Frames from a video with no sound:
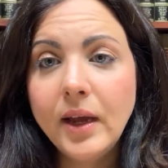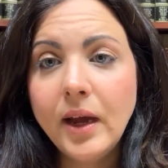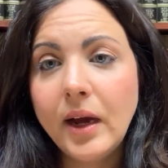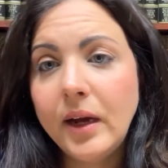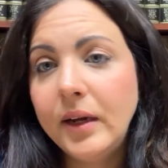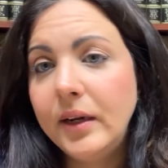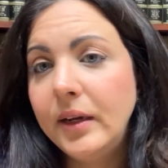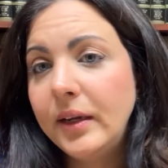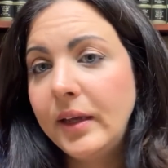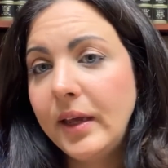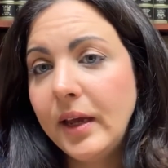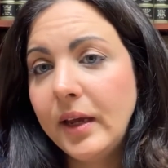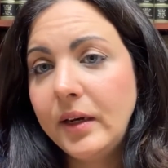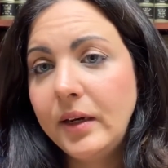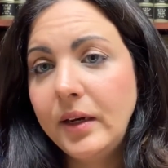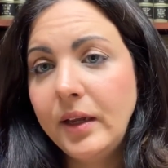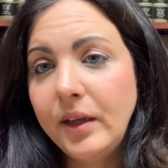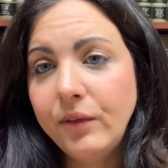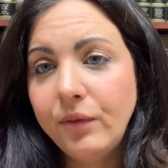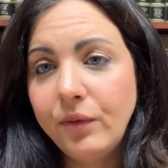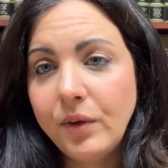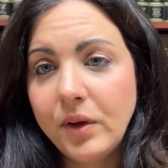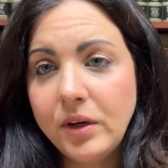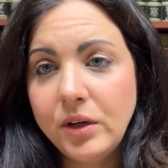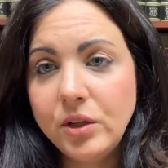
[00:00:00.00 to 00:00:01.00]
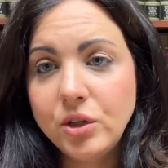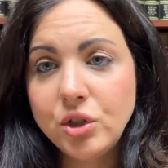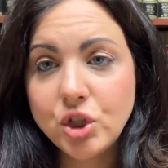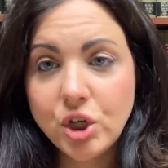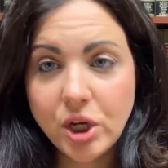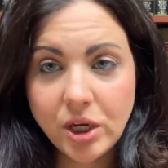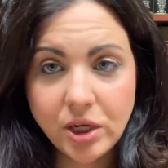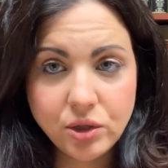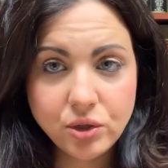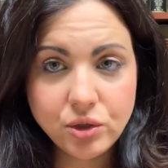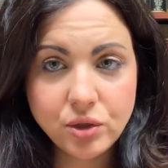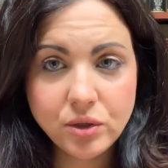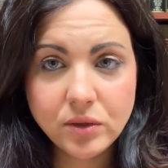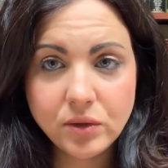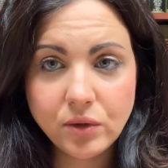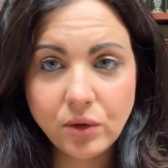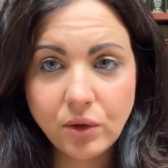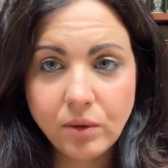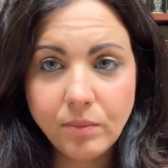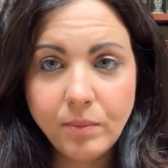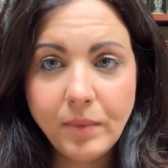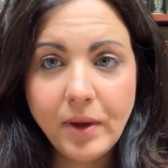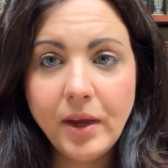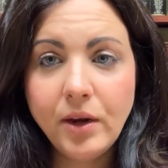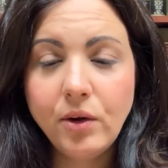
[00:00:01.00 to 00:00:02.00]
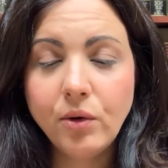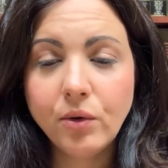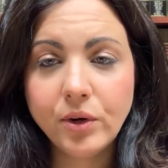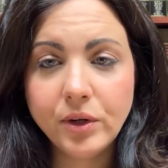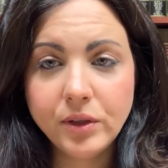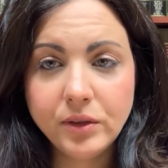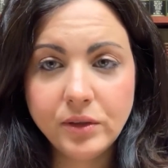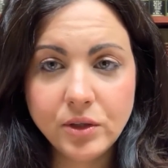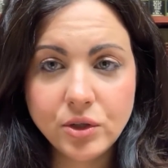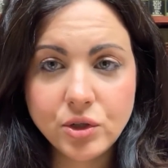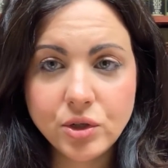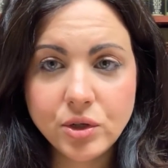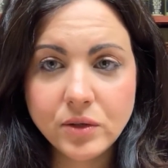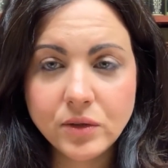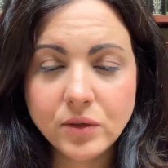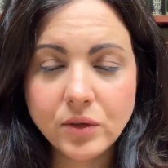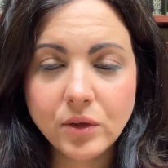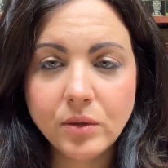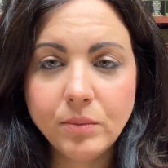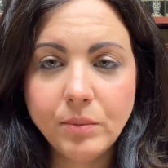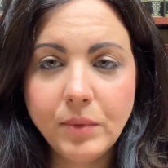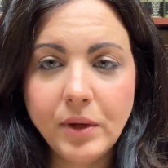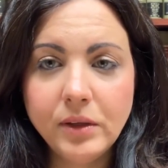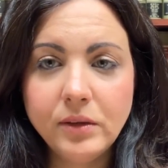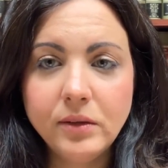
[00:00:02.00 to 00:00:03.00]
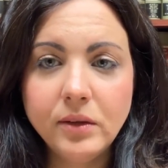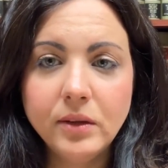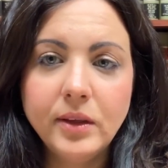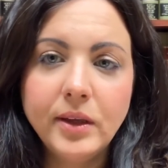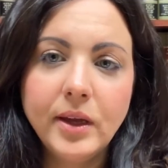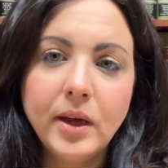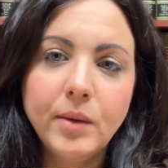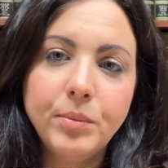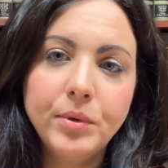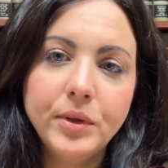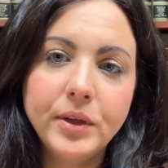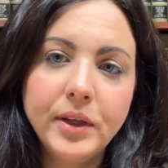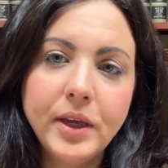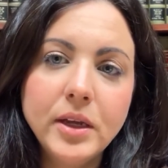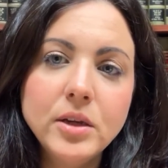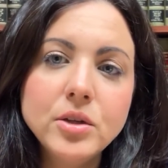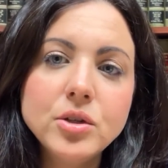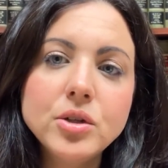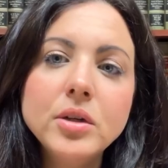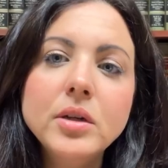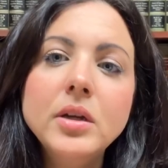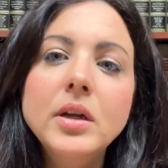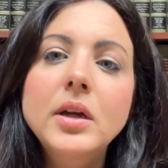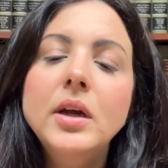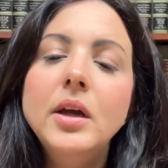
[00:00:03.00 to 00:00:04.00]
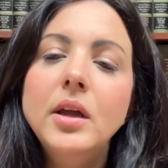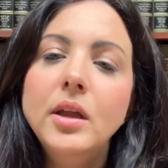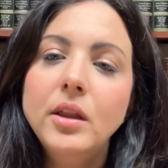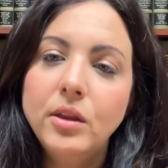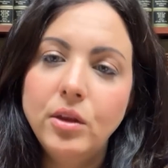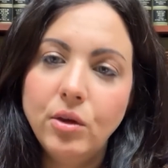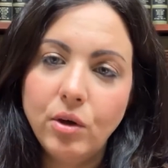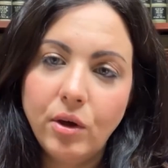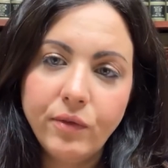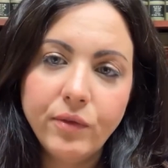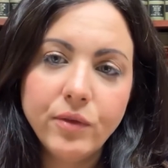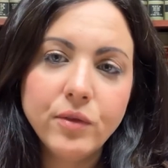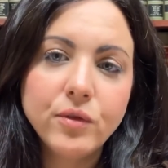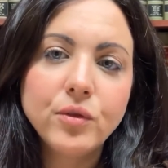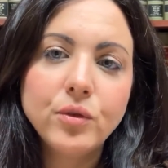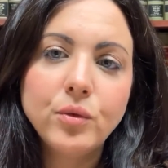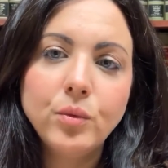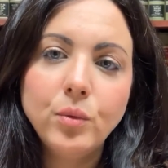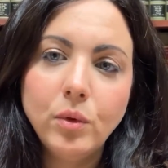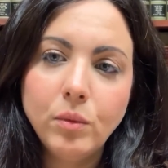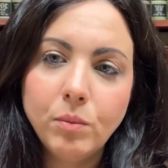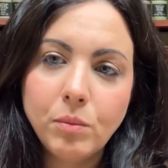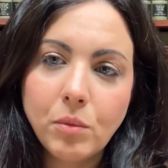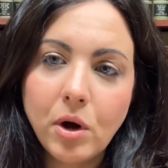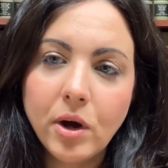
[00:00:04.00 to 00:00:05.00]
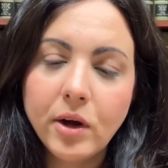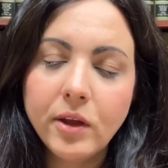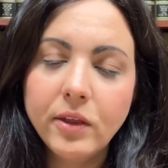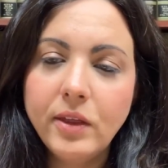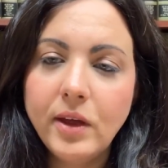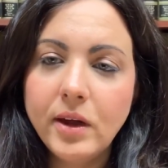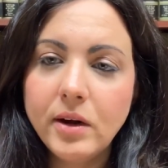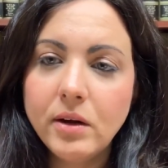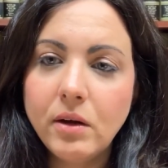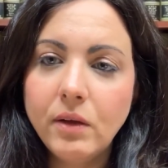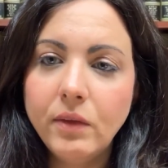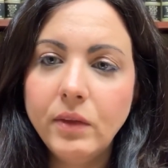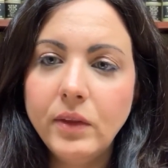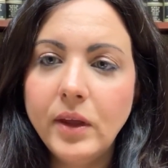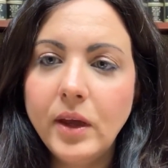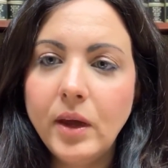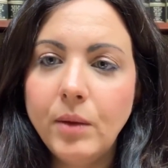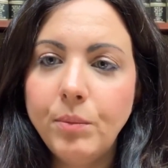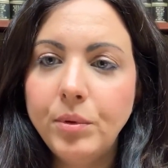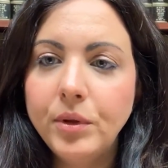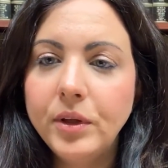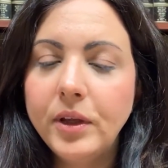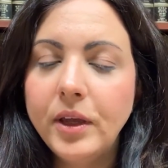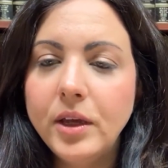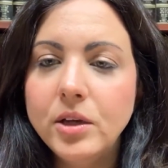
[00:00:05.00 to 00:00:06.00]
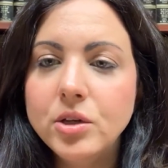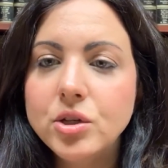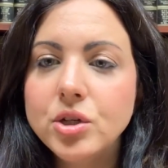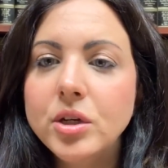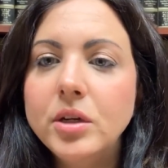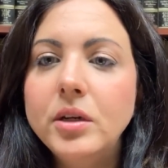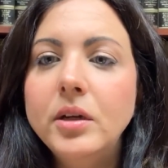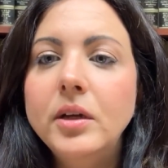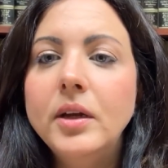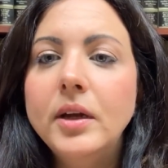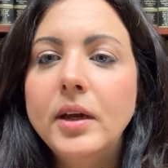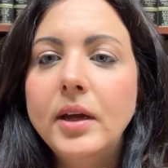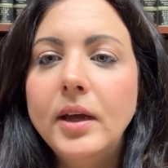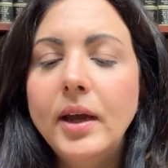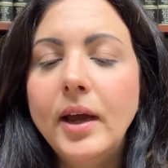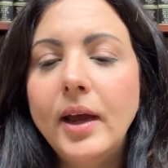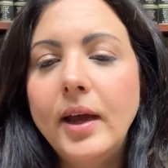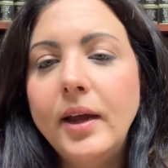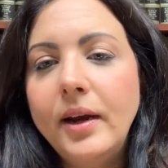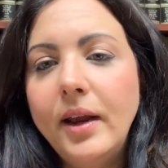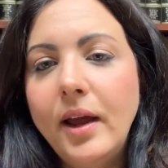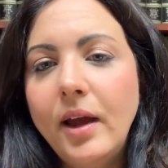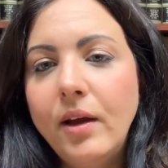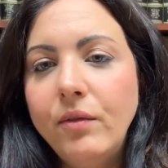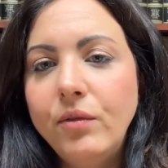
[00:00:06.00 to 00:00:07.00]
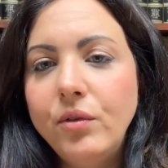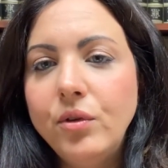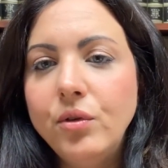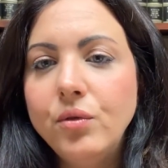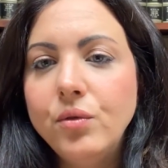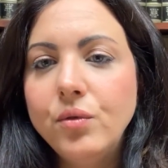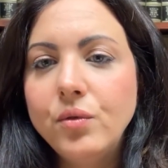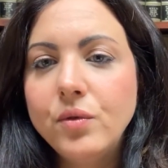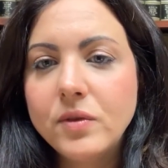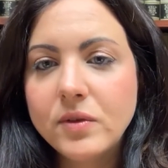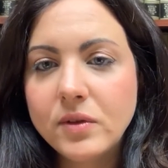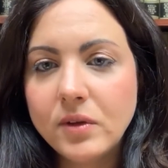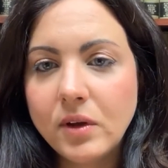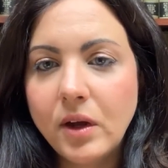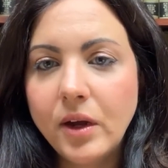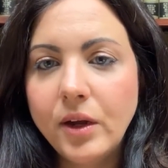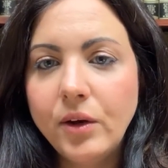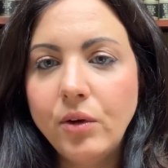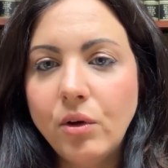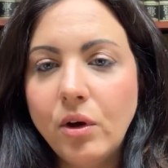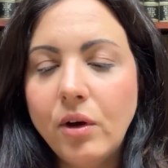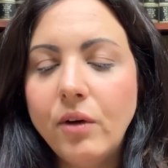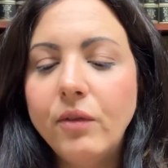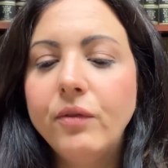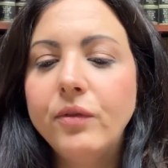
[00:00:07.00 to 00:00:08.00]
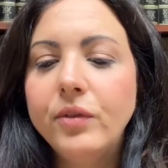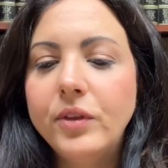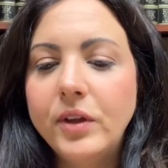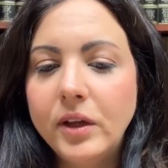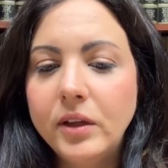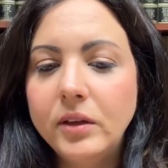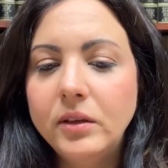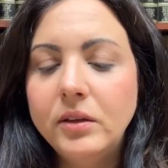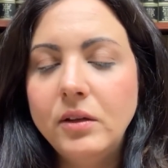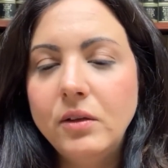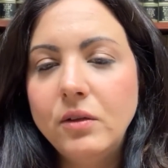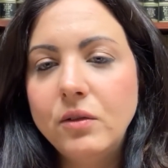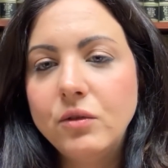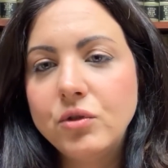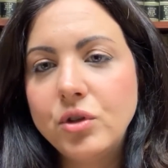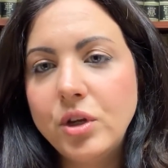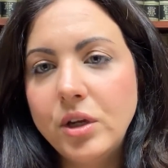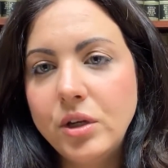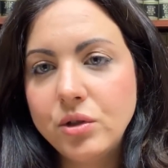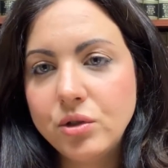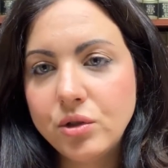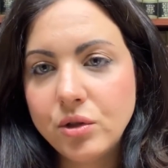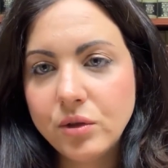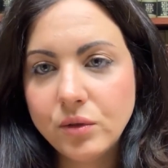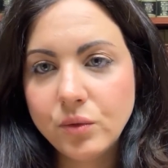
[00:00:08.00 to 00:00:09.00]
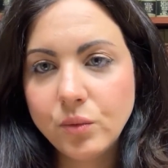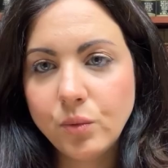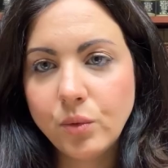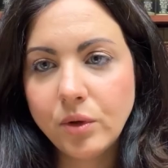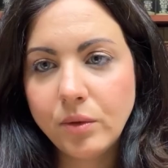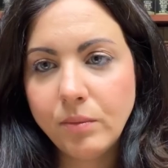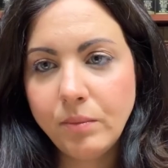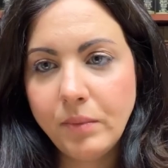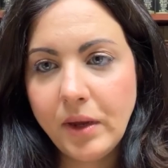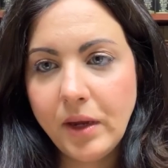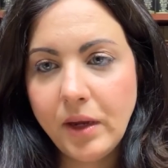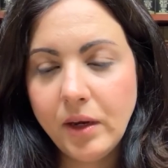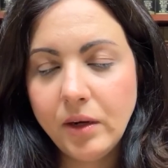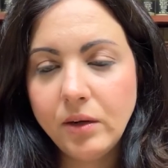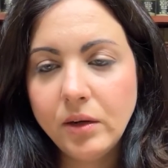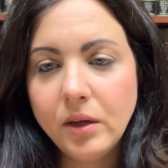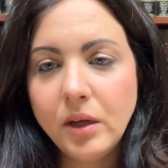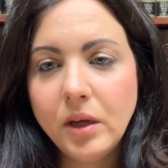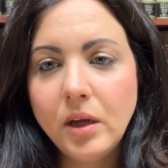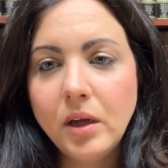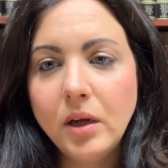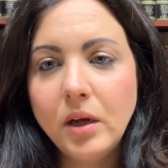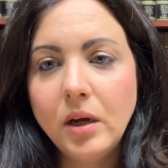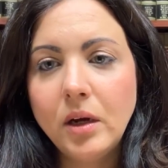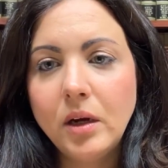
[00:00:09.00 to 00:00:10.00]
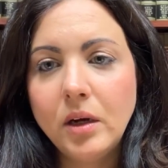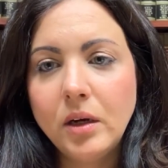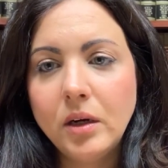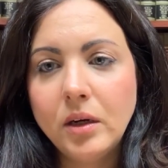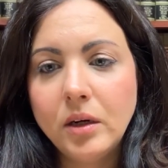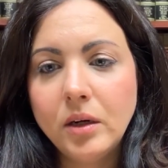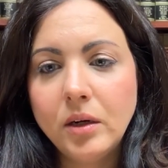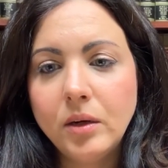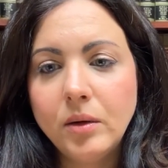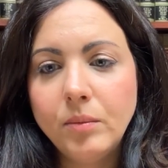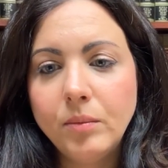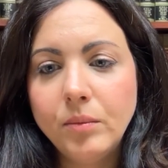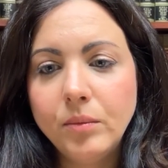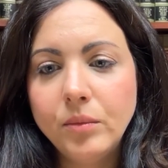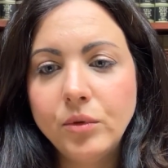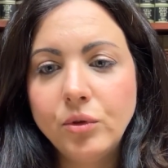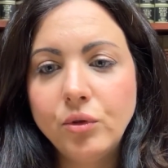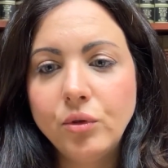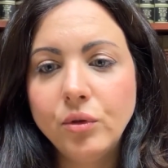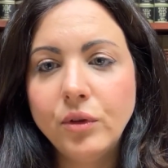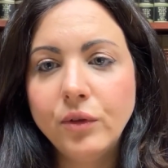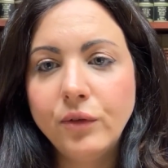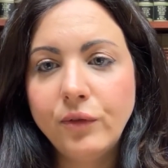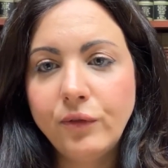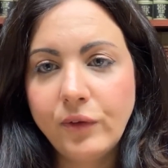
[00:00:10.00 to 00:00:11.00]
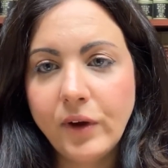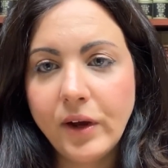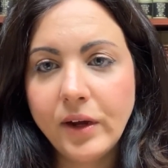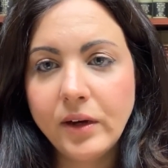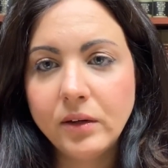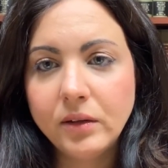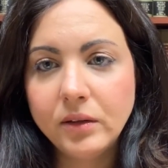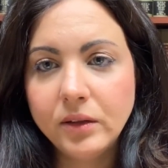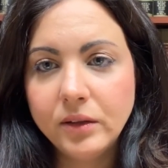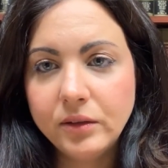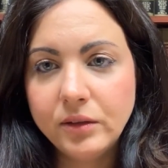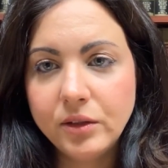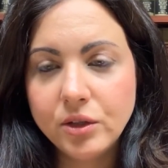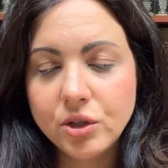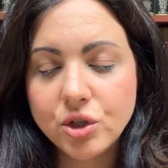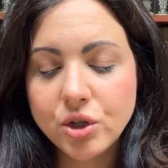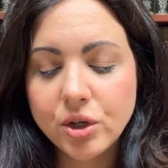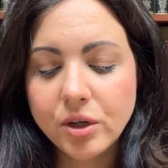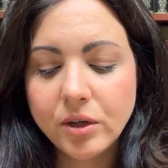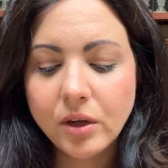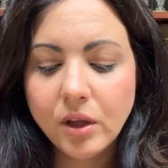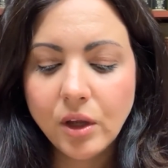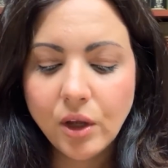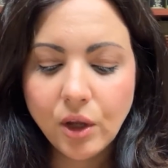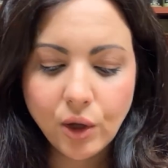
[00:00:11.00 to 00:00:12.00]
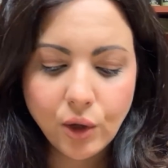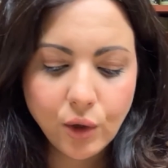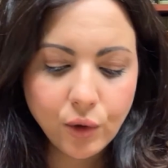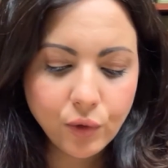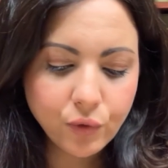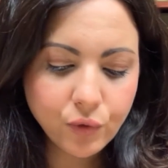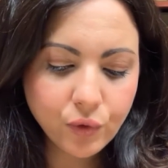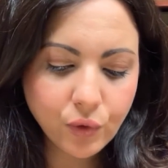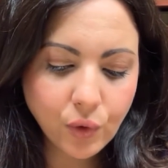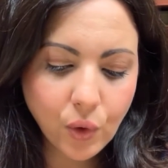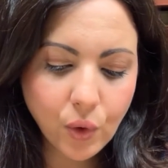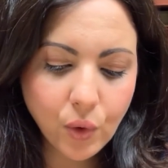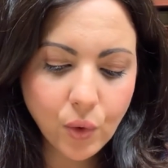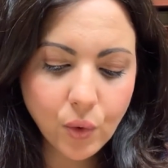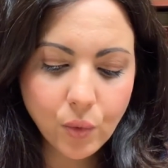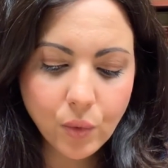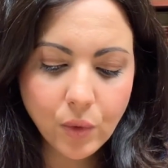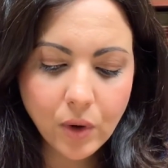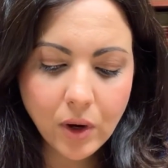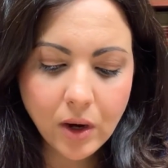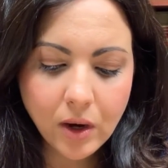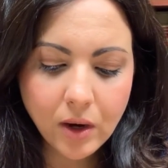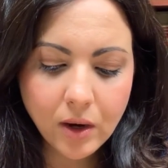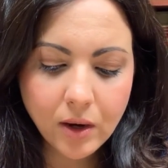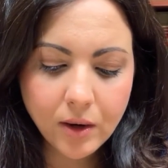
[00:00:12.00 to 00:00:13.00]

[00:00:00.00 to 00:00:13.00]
And again, if any changes are made or additions are made to the application, the officer will mark that on the application and have you sign off that these changes were made to the final edition. So